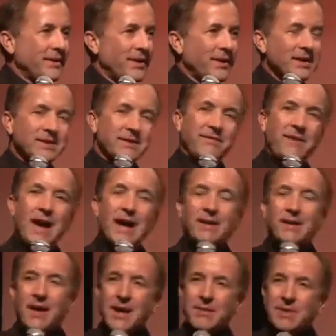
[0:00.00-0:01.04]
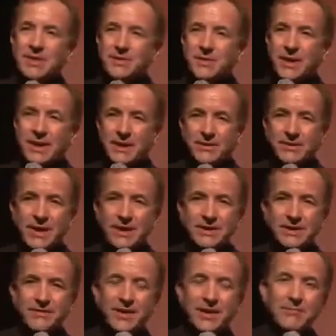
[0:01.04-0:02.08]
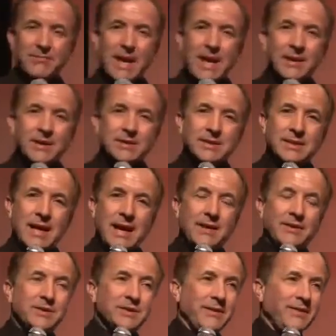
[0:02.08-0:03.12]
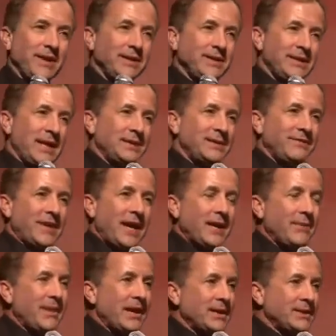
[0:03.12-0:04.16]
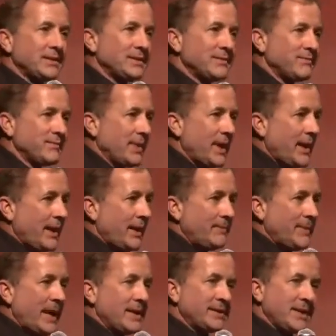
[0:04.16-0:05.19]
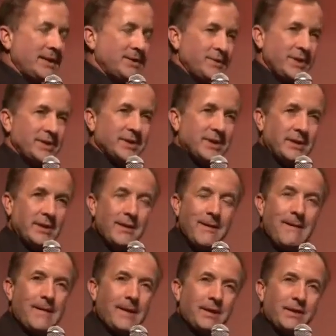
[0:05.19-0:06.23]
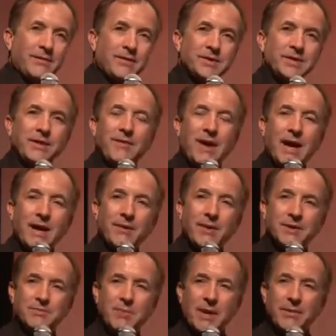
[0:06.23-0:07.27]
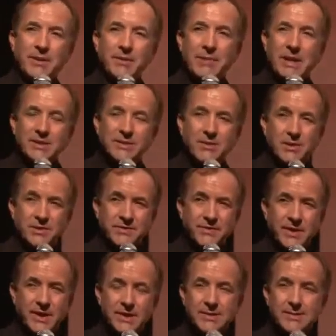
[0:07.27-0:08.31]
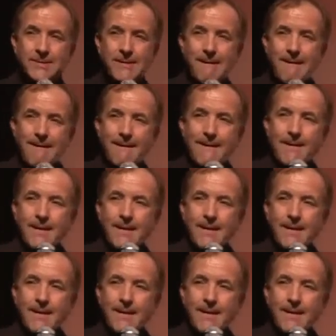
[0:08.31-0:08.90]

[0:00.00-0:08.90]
So there is a fine line between creativity and madness. And now there's an extensive database. Nancy Andreessen, University of Iowa, is probably the best source for this.